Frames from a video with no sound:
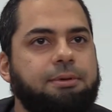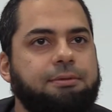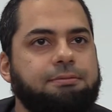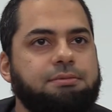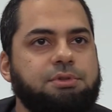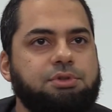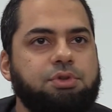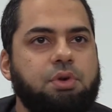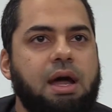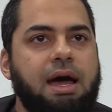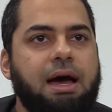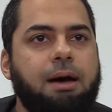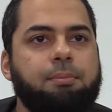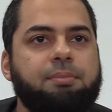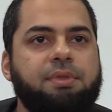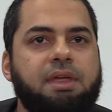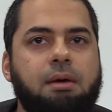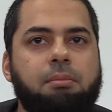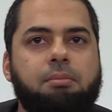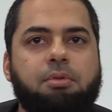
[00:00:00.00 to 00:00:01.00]
of
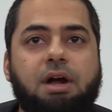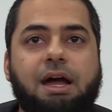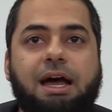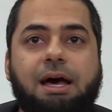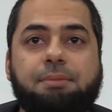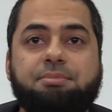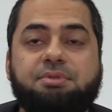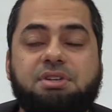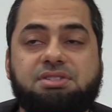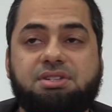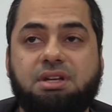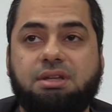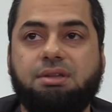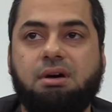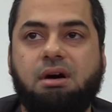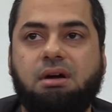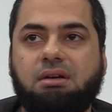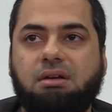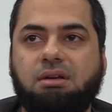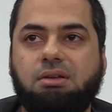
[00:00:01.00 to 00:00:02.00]
trap that perhaps a
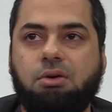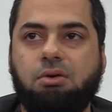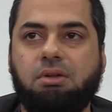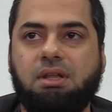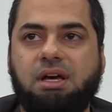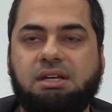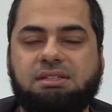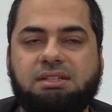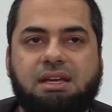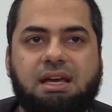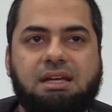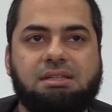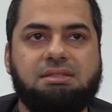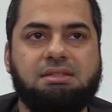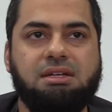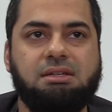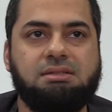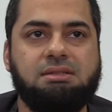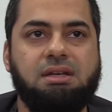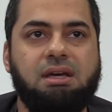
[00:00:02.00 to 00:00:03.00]
shaitan can utilize against
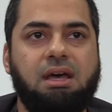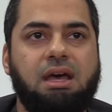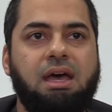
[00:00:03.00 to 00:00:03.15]
us